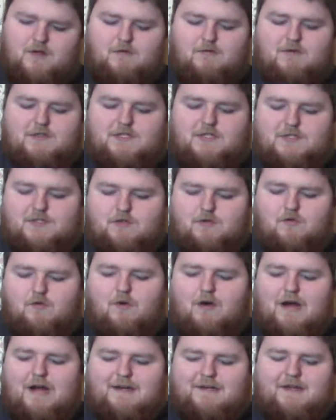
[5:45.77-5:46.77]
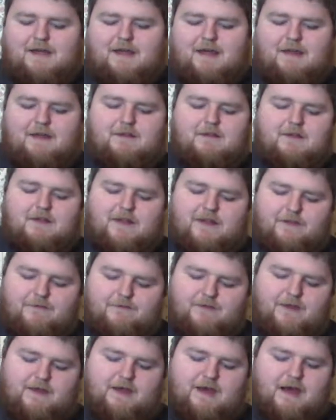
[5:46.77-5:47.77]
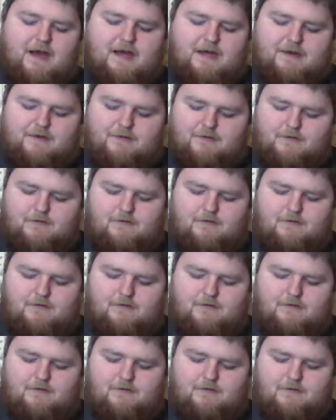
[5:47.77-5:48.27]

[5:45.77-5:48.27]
which is quite a lengthy guide.